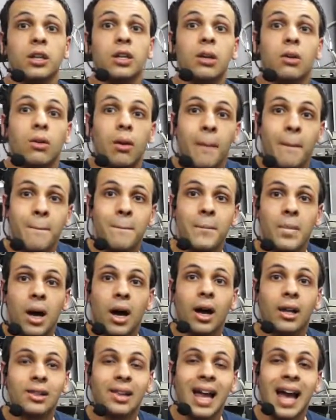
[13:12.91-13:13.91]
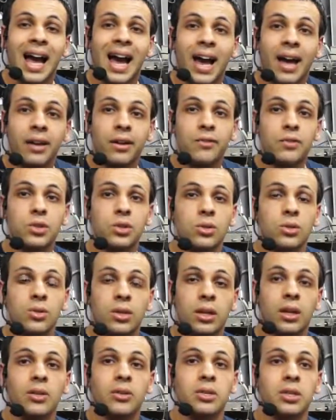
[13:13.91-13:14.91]
There are a lot of
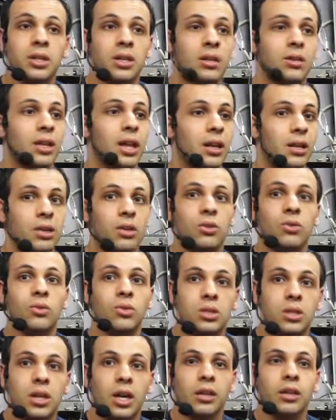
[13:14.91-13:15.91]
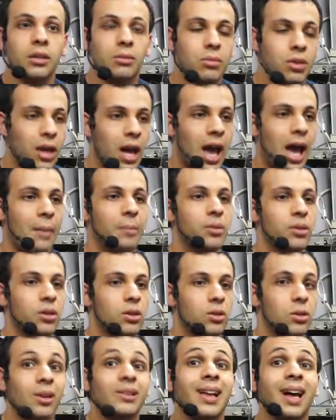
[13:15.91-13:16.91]
studios here that use nothing but Apple.
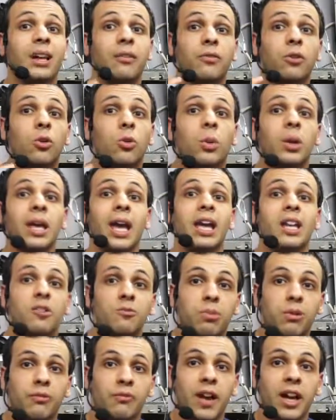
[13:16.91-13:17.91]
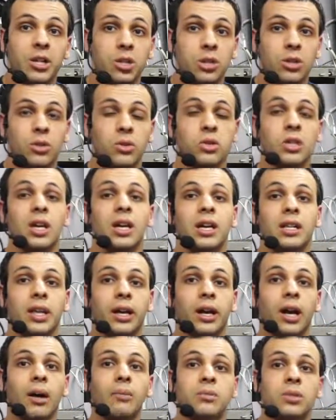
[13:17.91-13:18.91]
There are a lot of creative professionals
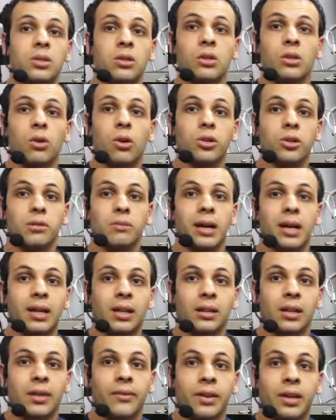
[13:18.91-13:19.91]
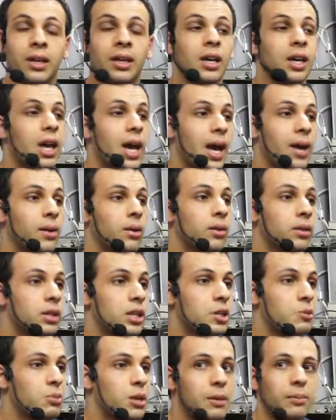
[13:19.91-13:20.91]
that come to New York to make a living, and all
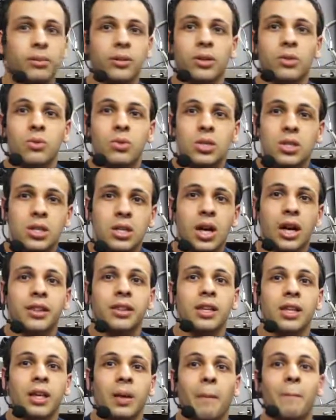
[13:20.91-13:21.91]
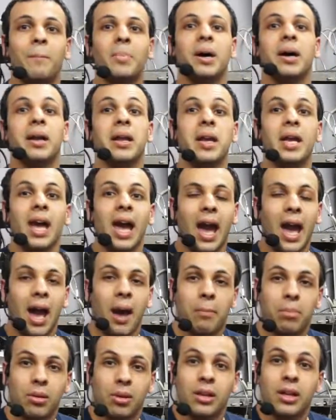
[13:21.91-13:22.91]
of these people use nothing but
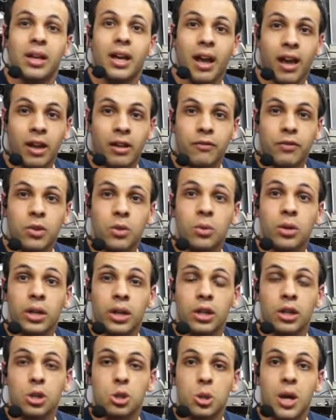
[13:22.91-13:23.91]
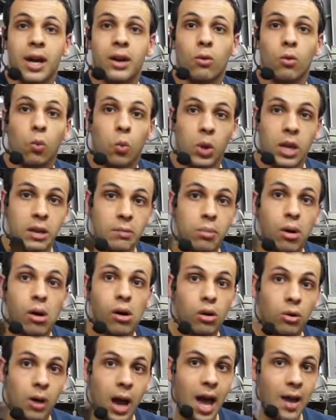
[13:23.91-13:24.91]
Apple. And if you are going to try to
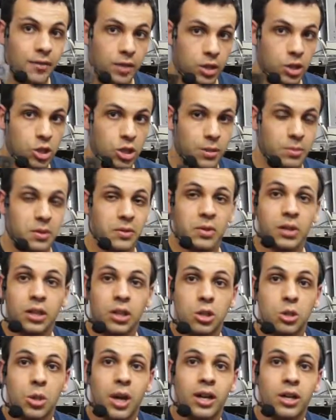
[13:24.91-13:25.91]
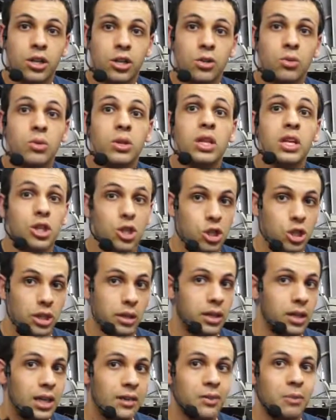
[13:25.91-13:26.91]
reball graphics if you're going to try to do this
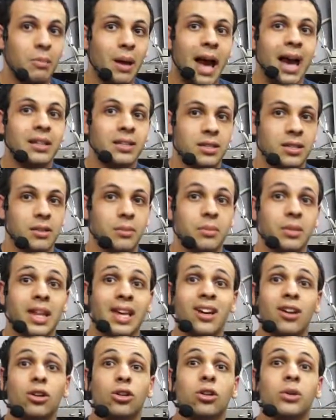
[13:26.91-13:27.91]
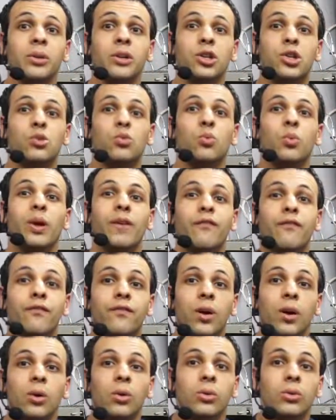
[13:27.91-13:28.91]
shit and give it back to them, they are going to
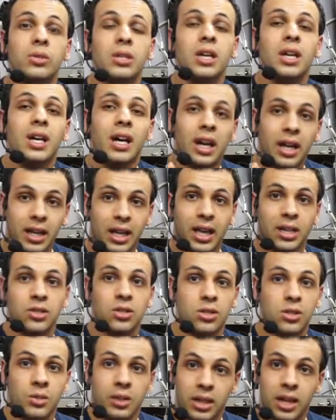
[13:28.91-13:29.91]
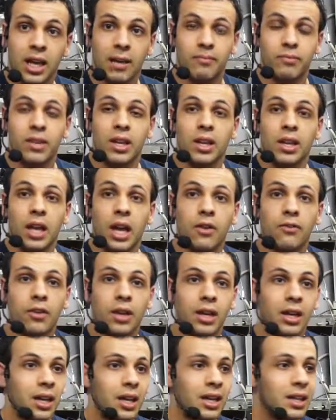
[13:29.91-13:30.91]
revolt against you. And again,
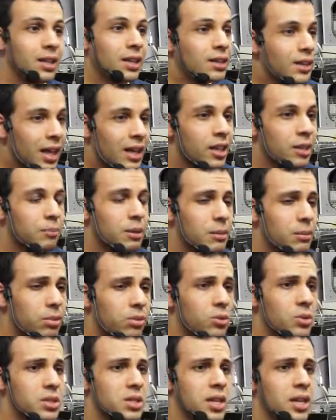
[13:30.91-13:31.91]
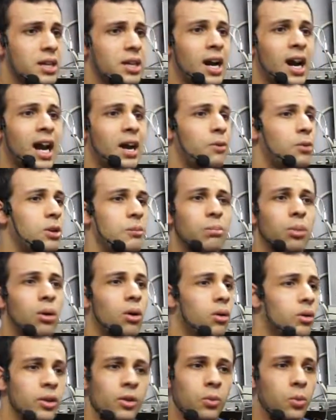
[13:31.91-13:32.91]
if and a lot of the people who are saying I
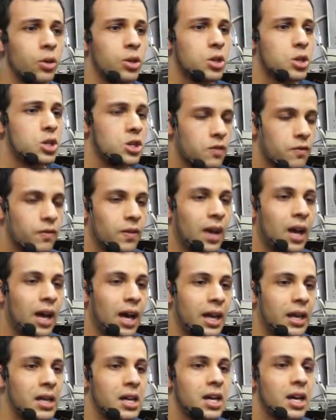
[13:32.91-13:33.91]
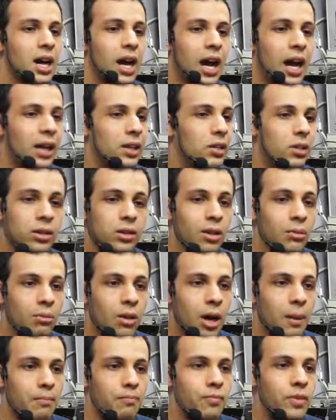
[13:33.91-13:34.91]
reball and it works just fine, I looked
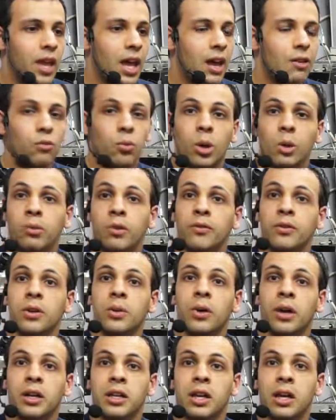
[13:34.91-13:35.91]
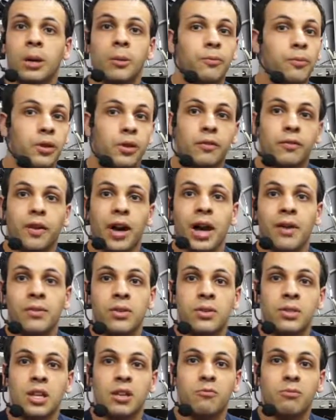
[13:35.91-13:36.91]
them up. They have one review on Yelp for the
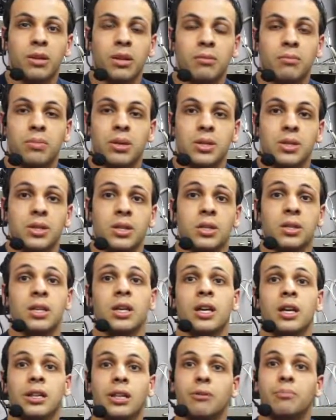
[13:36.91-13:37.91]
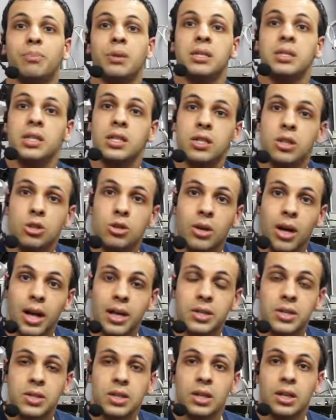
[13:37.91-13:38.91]
five years they've been in business. Their business
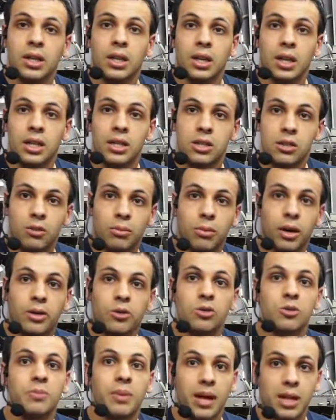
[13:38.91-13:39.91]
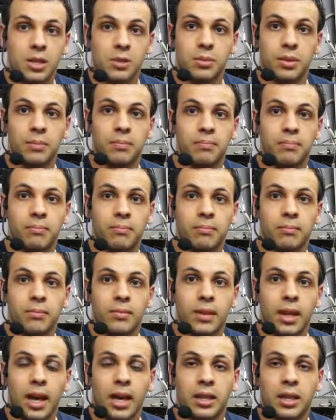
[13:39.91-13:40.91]
address is their mother's basement,
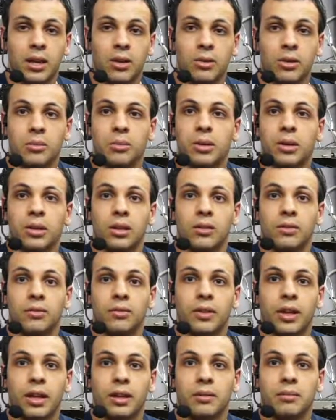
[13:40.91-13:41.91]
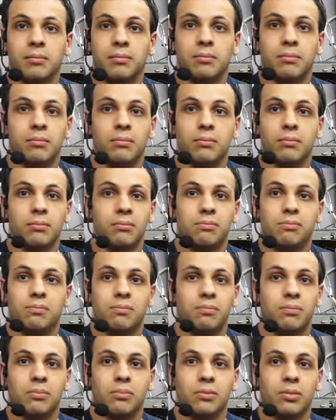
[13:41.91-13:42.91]
and they're in the middle of like
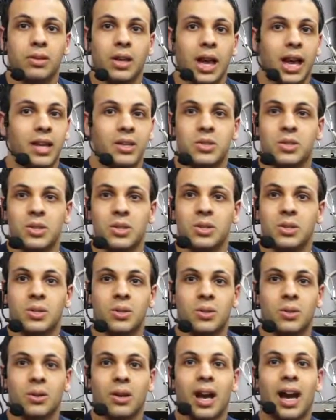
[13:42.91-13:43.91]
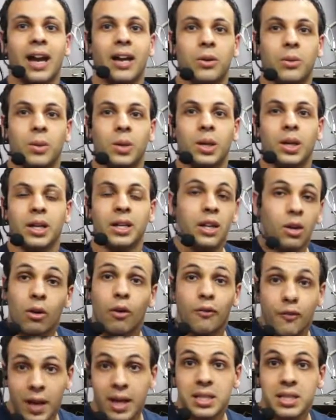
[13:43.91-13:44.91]
Kansas or Iowa. And
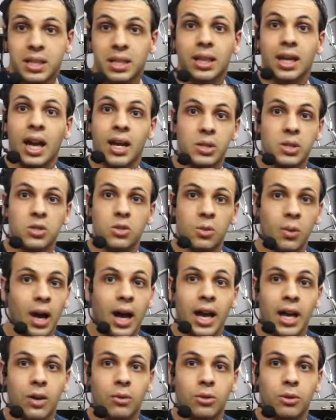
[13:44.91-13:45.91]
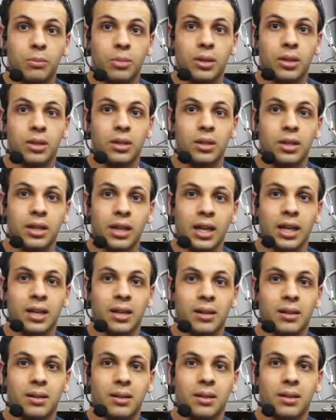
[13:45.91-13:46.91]
no offense to Kansas or Iowa, but
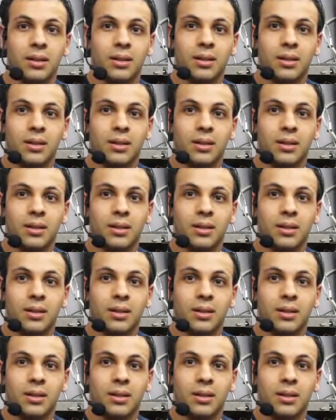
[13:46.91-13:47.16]
again,